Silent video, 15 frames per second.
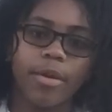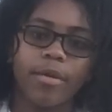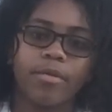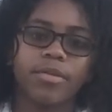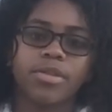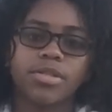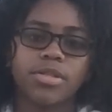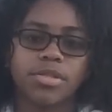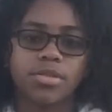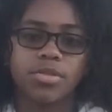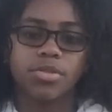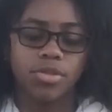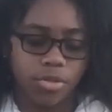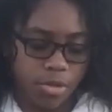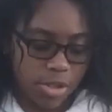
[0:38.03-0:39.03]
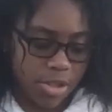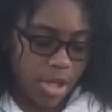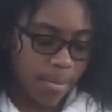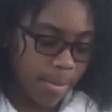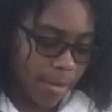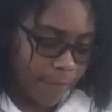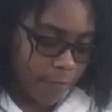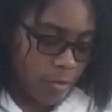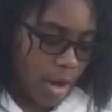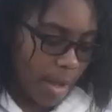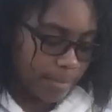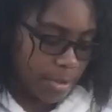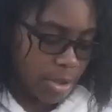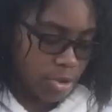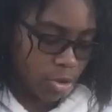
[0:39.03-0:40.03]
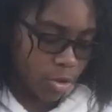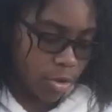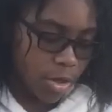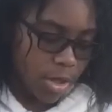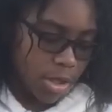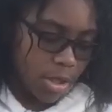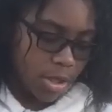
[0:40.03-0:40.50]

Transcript: what, just just tell me if you cop these or